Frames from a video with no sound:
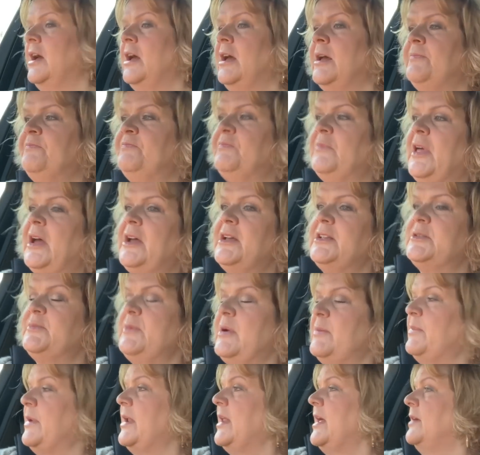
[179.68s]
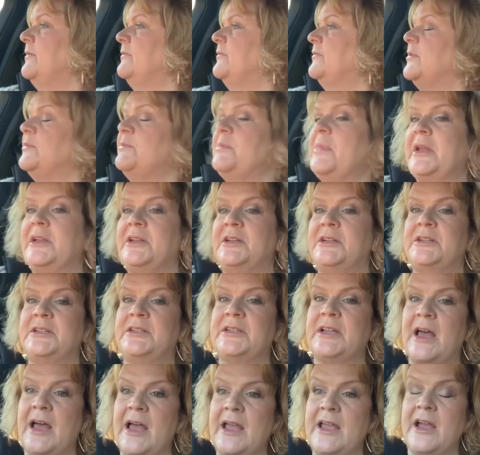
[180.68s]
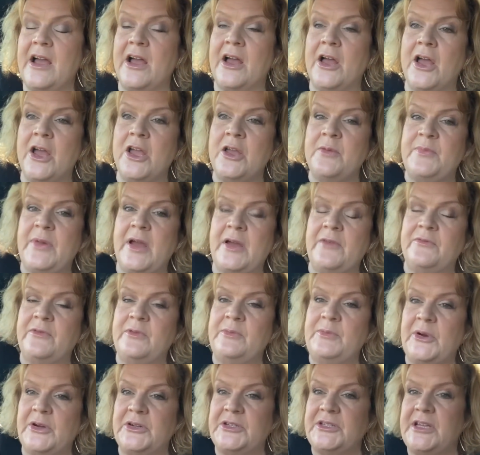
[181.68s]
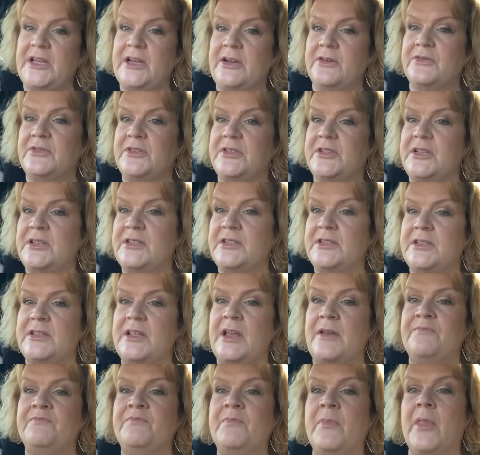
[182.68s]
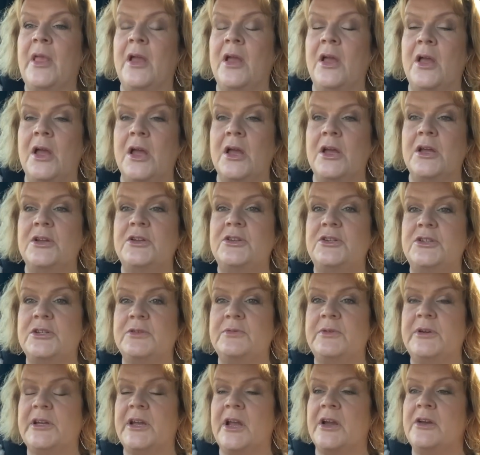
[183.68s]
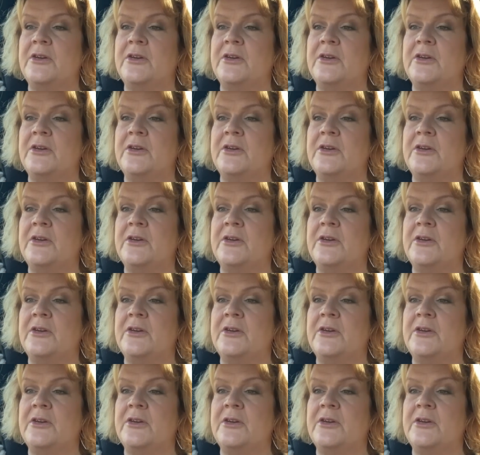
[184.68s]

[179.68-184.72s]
That's my plan for Monday. I hope everybody else is doing